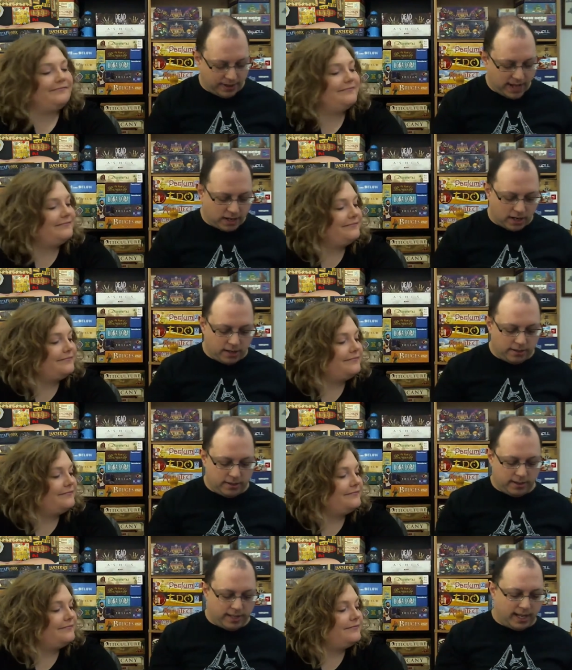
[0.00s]
Speaker 1: that are
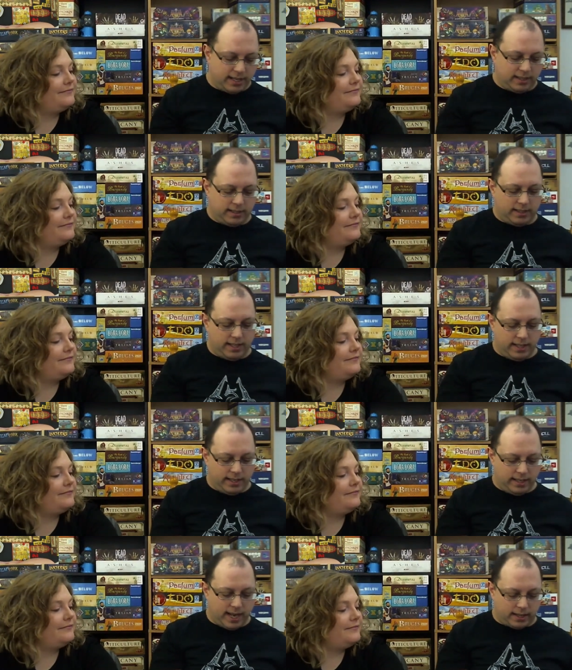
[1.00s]
that is the
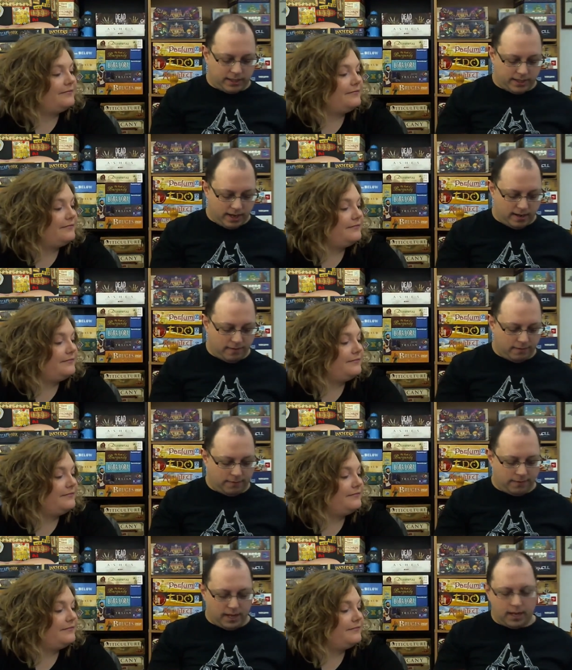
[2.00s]
decks
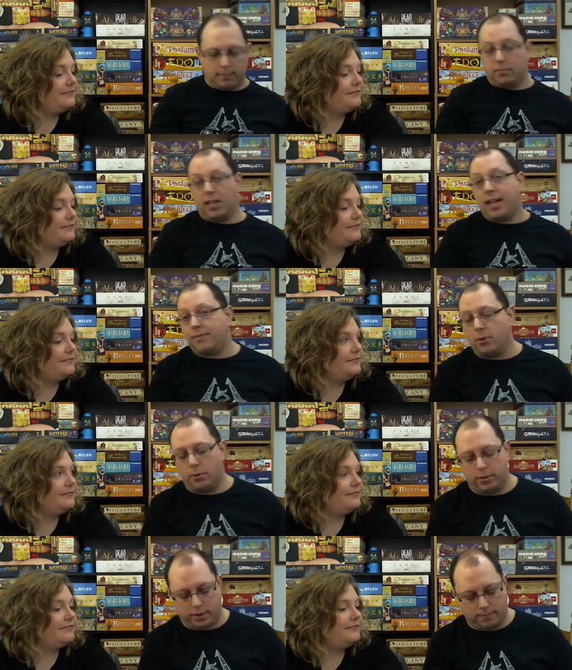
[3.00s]
of um, life
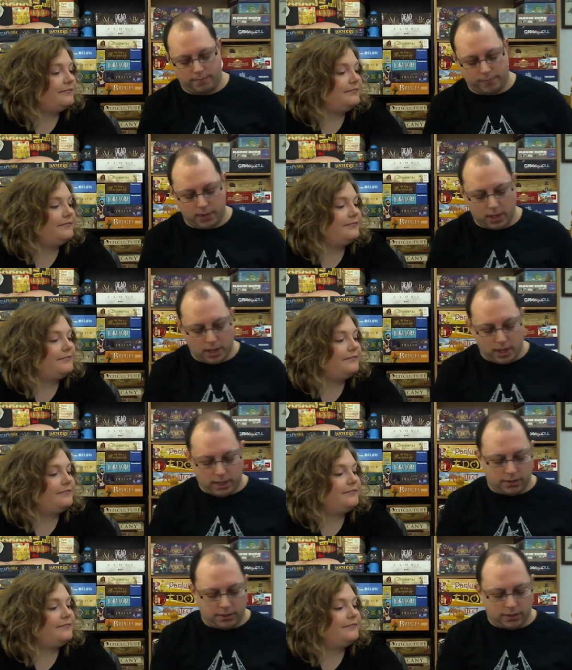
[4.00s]
goals. So